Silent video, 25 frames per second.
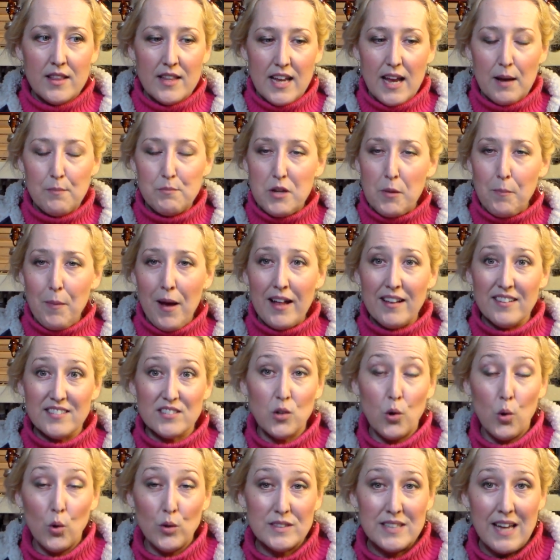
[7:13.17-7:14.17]
the empty
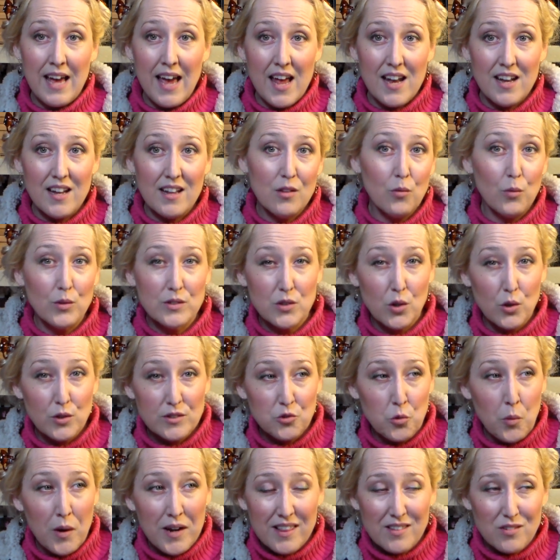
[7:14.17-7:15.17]
pallet's a whole 10 and the one's a
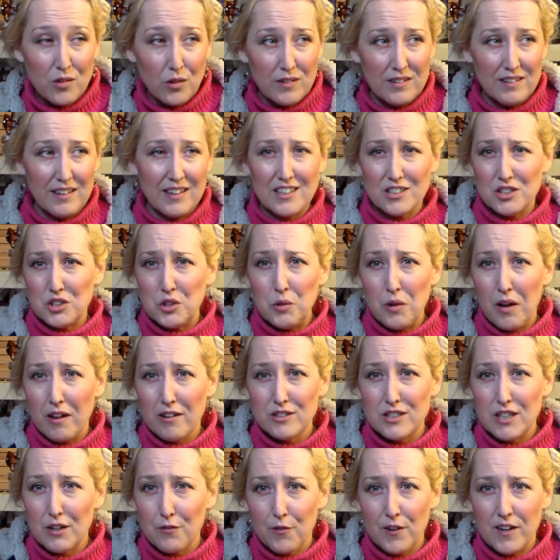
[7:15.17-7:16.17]
whole 20 there's only like a
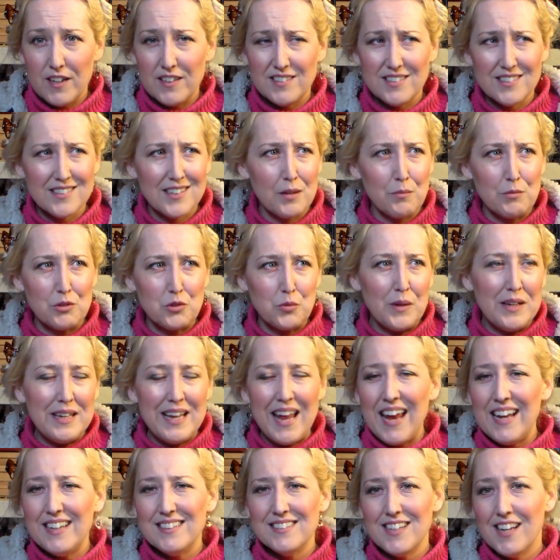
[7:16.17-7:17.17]
$2 difference it's like
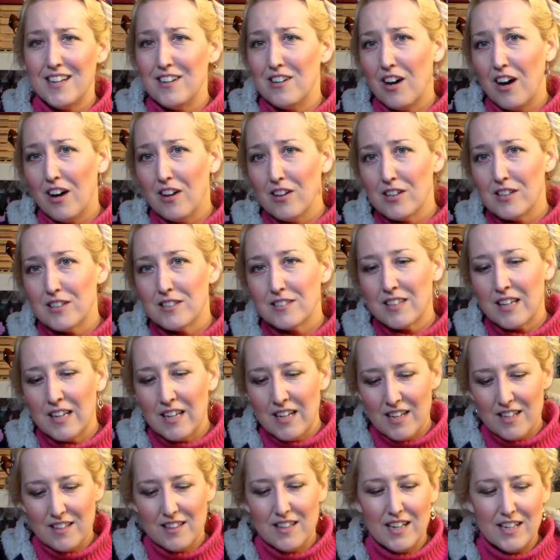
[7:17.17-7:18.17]
between 8 and $10
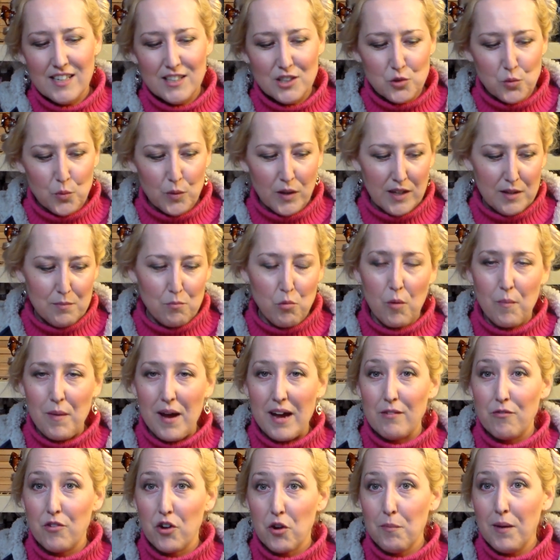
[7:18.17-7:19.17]
that it's really more
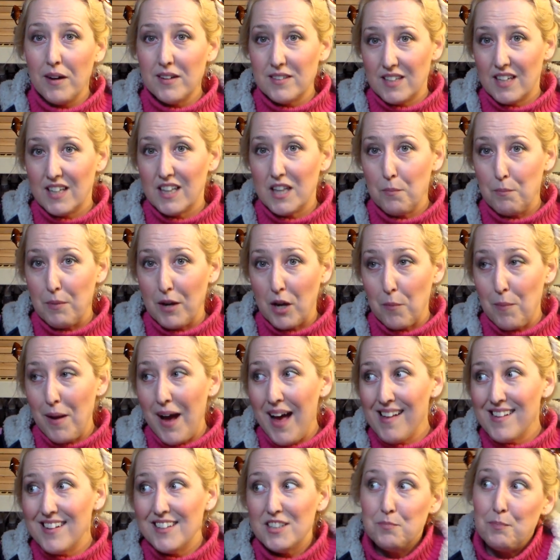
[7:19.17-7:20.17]
bang for your buck to get the bigger
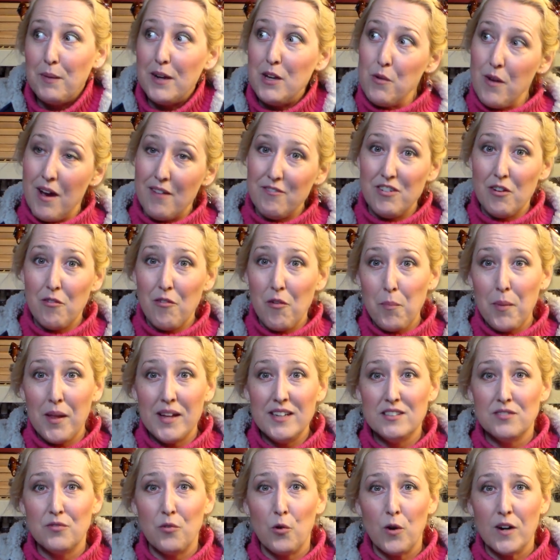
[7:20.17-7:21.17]
pallets but you have to have a
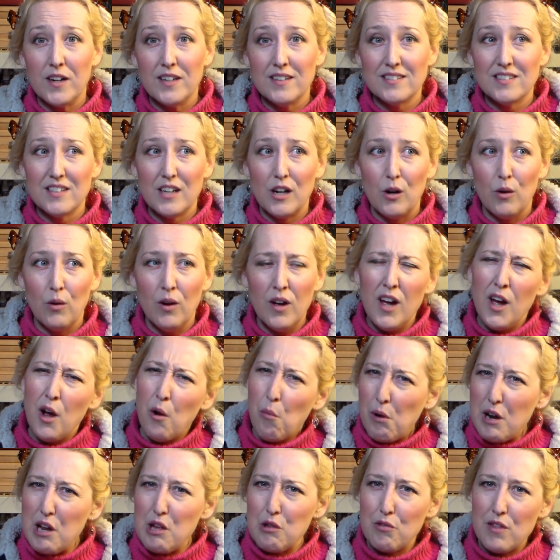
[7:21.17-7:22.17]
place for it so
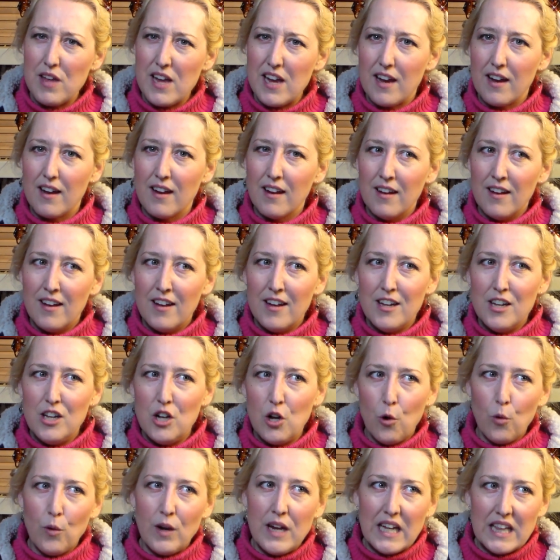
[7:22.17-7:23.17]
what do you think
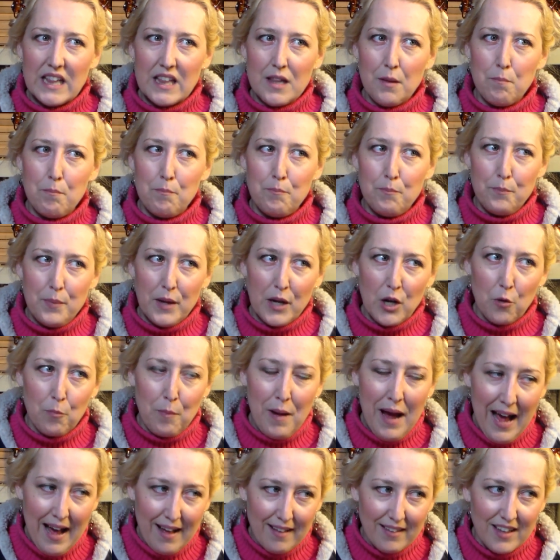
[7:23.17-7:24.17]
you know get the bigger
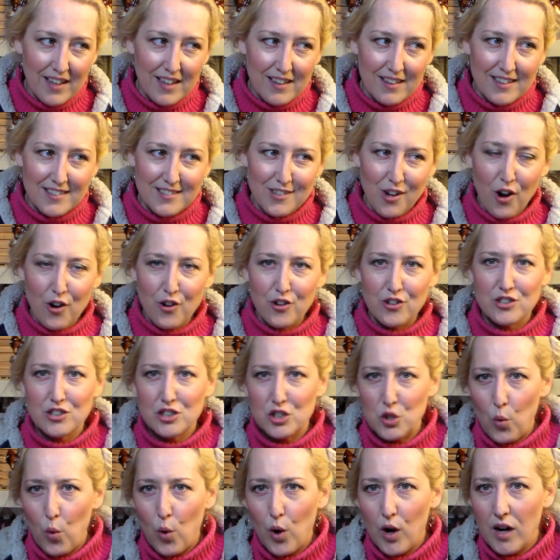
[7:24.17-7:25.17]
pallet that's harder to
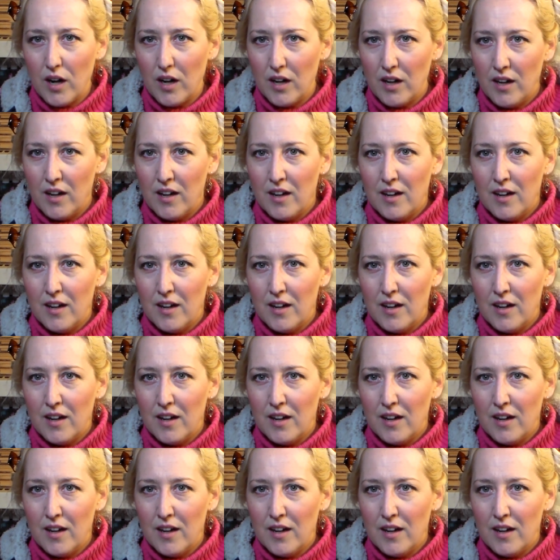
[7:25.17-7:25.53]
store